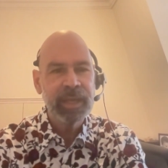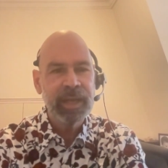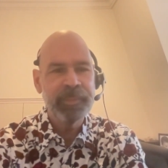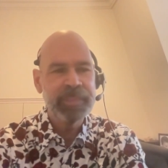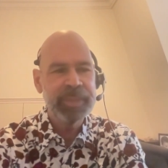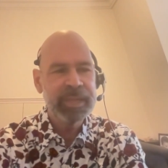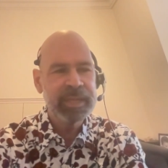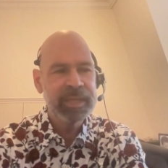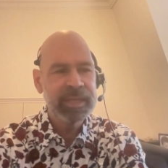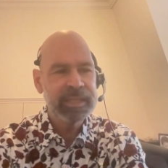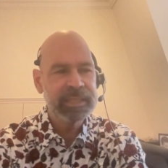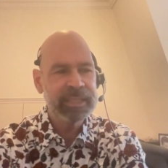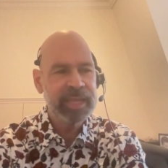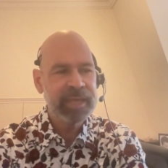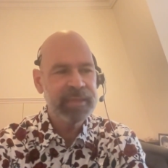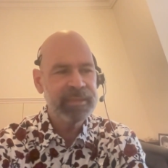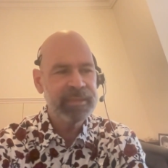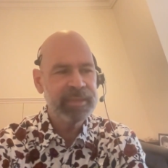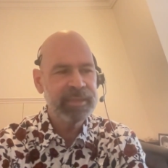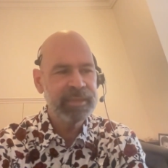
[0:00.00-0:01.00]
because
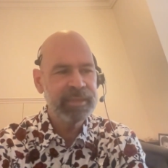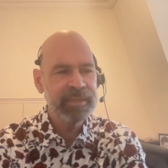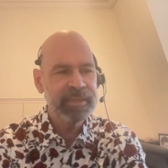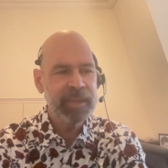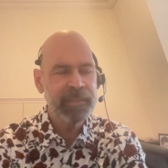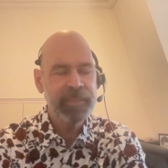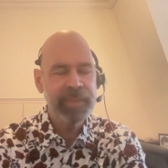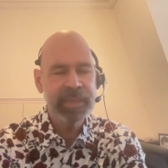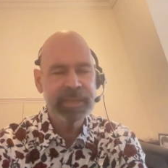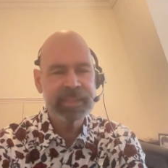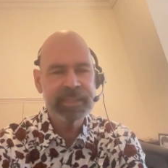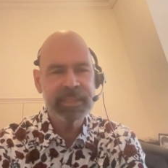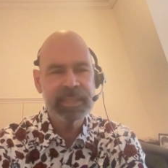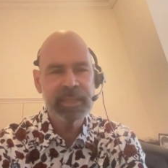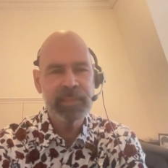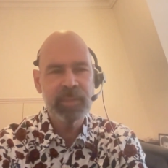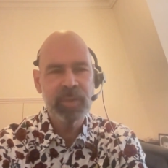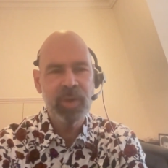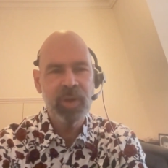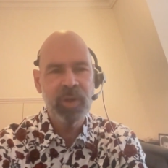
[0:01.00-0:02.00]
I think that that makes
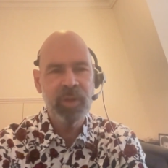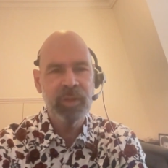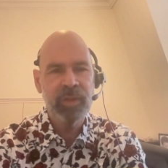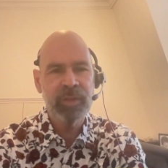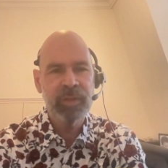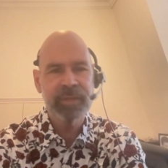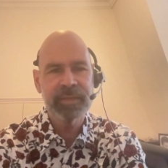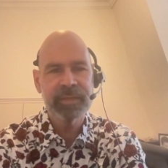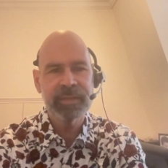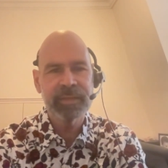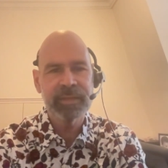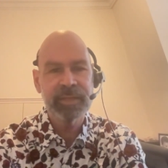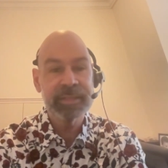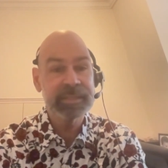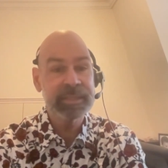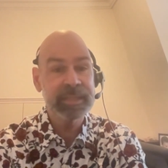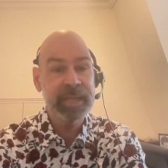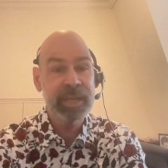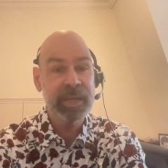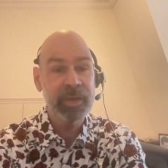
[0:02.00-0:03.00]
them all the less
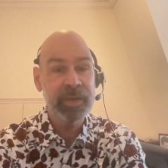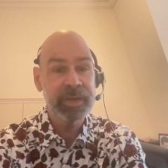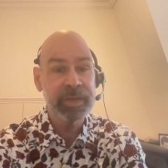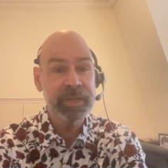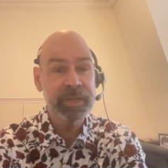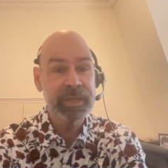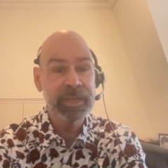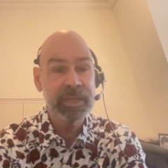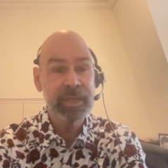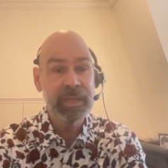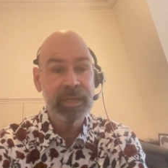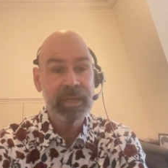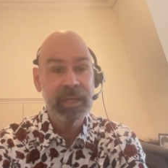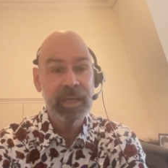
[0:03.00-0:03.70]
scary